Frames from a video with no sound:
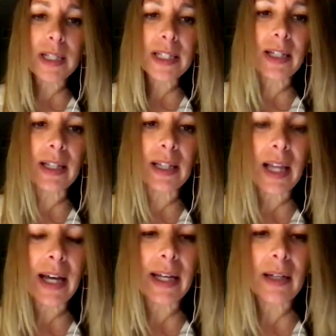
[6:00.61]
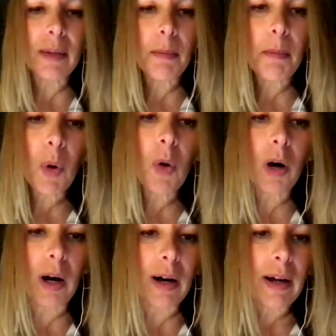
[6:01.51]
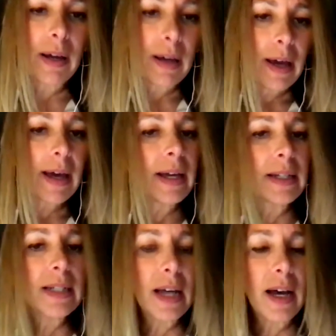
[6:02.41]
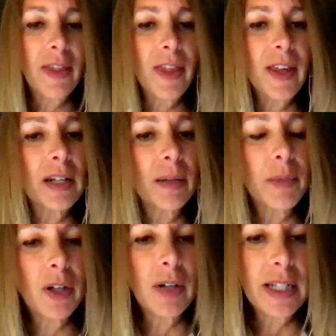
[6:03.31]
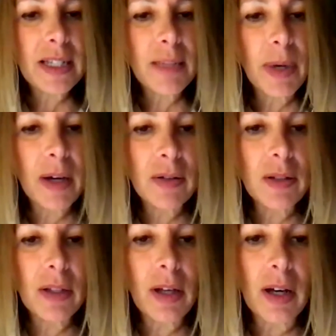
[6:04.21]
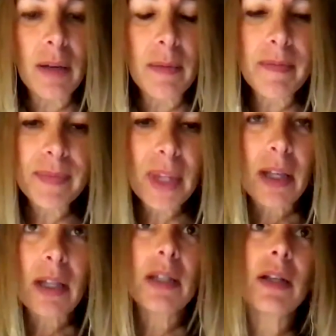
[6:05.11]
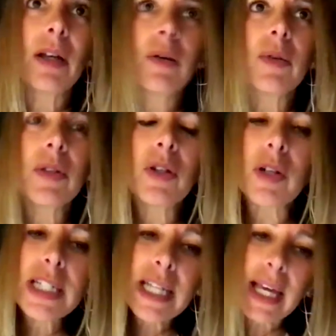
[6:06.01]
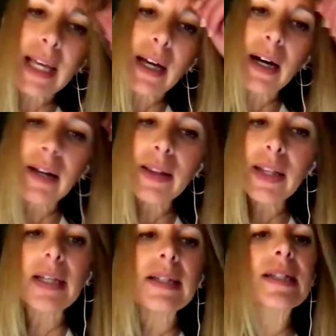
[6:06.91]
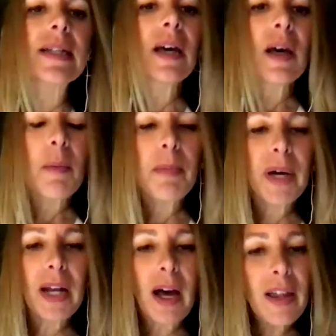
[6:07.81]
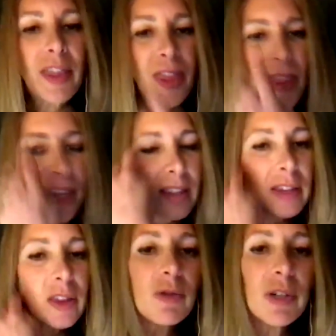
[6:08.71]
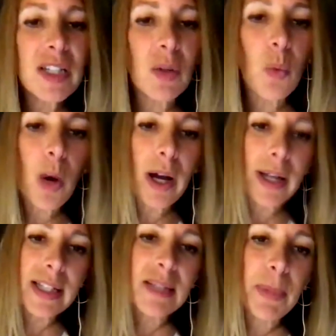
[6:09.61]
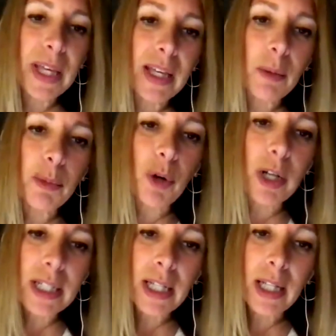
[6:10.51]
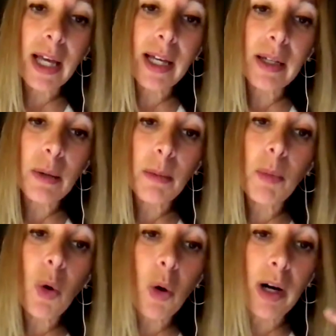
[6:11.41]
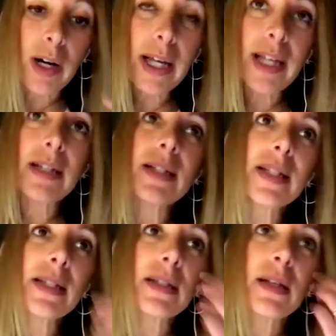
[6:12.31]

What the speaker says: to light more. And I think, and I'm curious about, your take on this, but I think that the reason why it's being brought to light more is